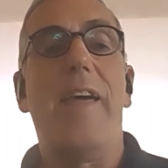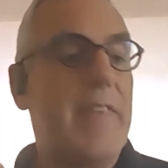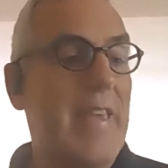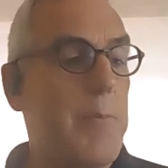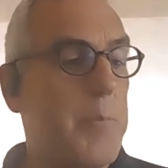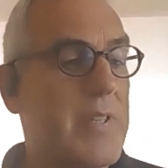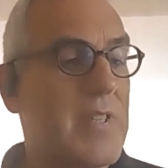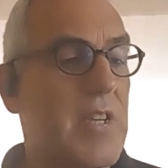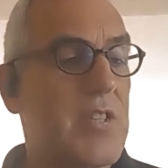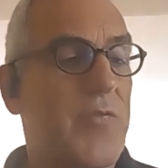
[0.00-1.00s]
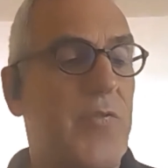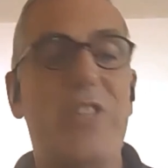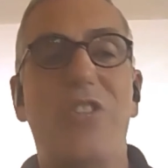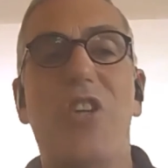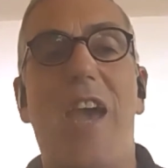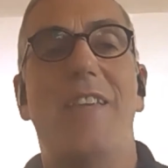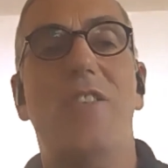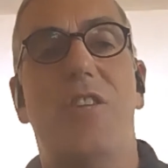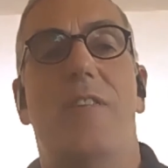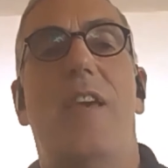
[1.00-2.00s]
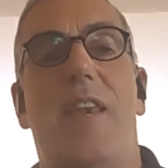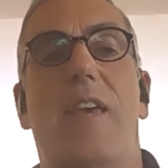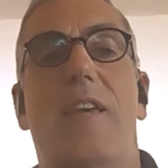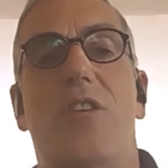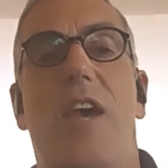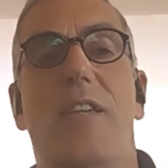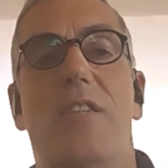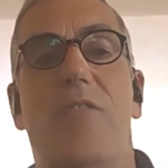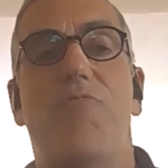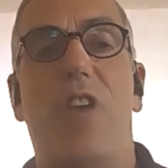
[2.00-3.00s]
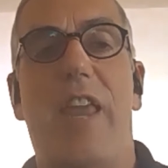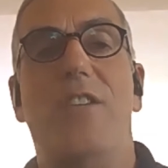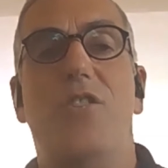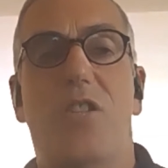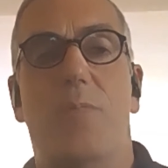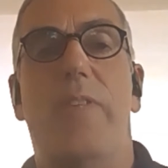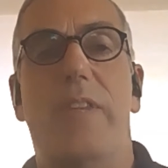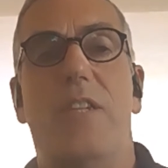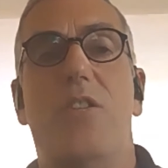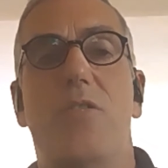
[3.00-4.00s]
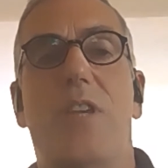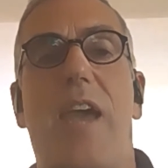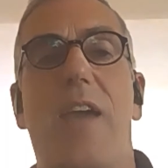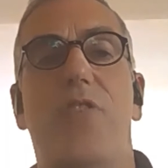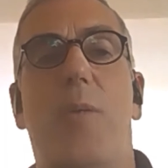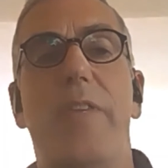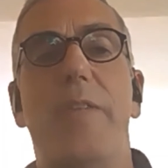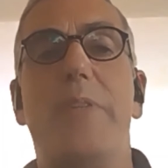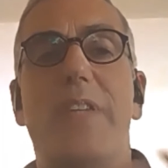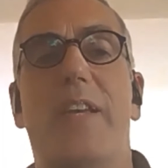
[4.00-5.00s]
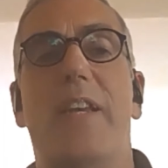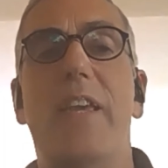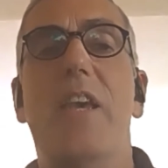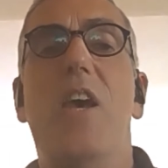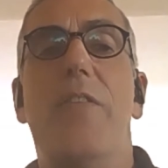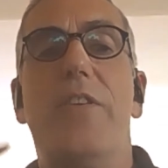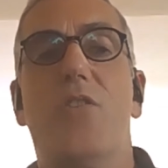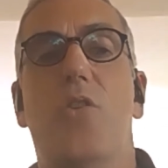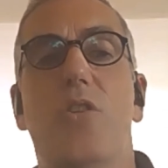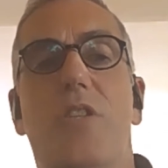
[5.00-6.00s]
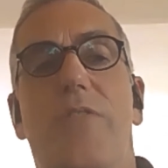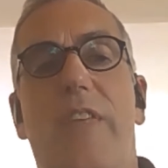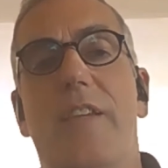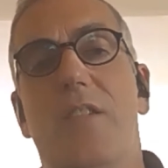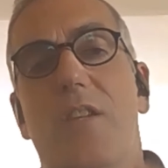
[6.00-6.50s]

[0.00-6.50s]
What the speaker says: the impetus for change in the NHS in relation to some of these issues came from, and particularly the sort of things